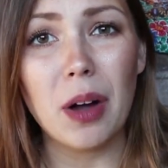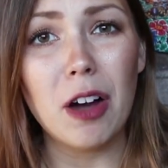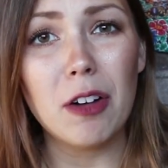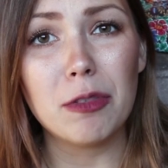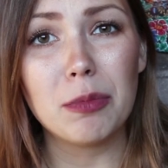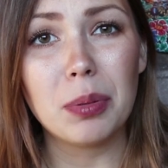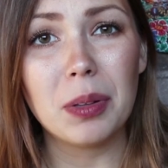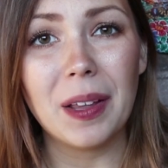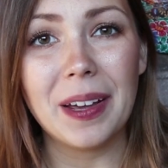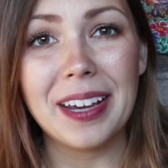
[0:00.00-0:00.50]

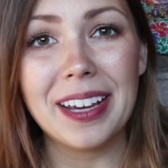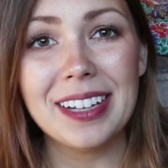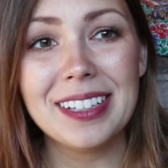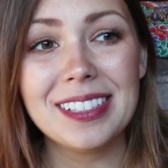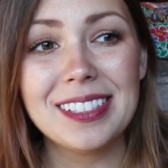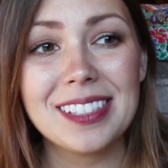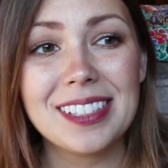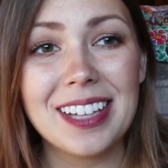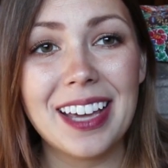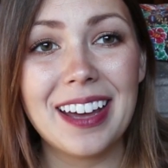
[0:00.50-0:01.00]
rough
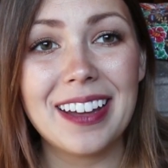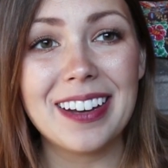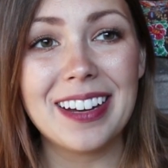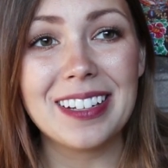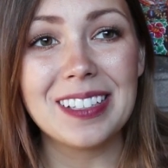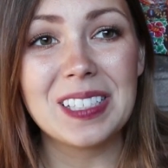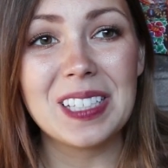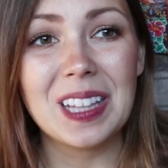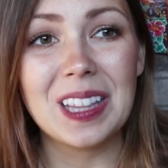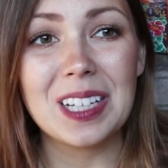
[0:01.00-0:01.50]
place and
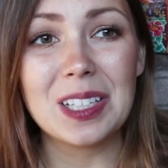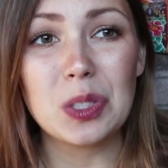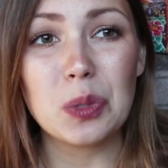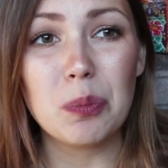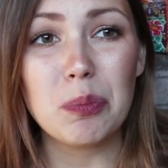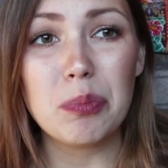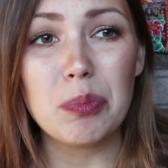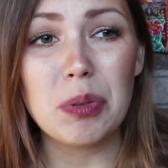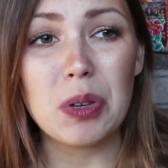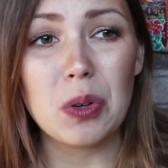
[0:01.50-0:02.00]
into this
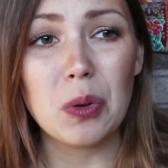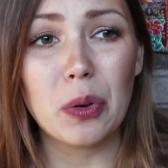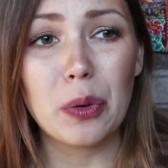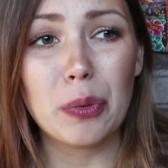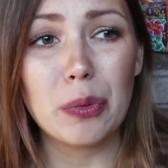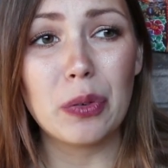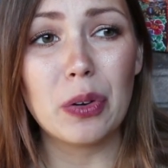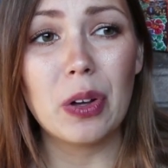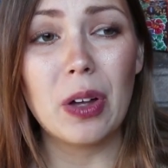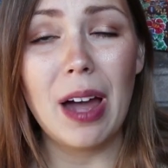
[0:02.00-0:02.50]

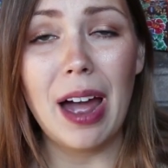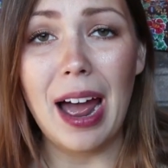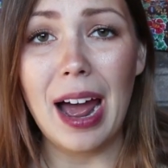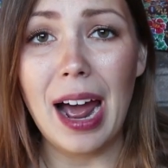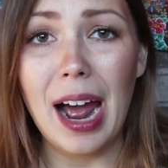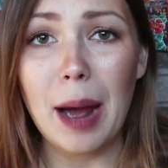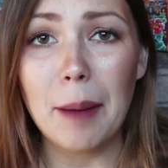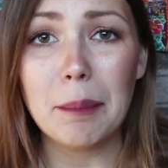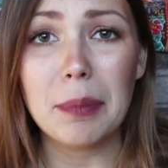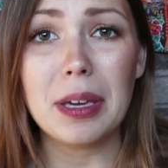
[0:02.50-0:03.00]
beautiful,
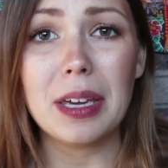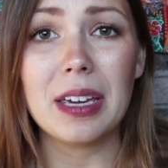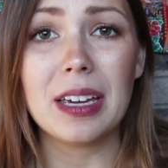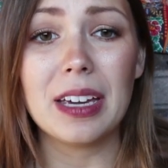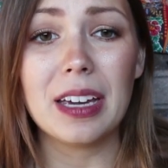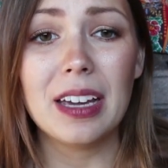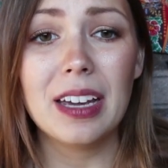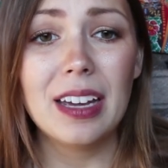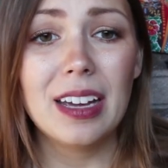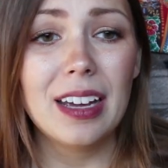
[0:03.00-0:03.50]

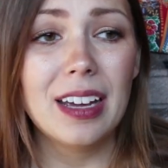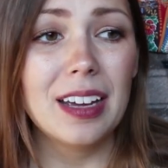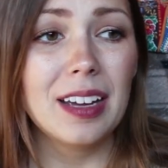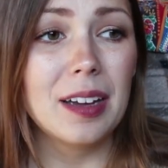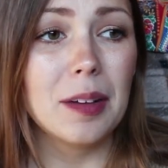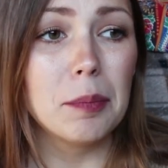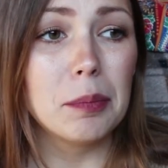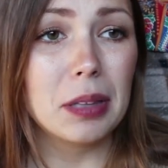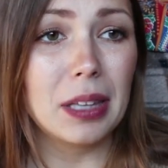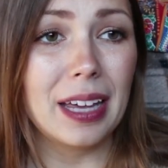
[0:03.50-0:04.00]
happy,
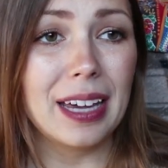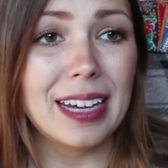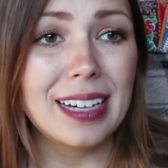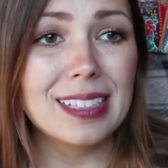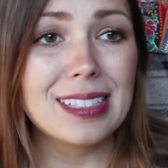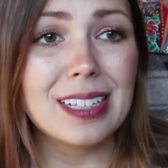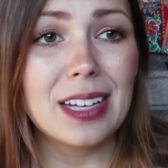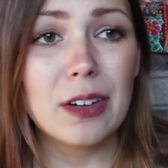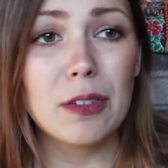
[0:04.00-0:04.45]
place.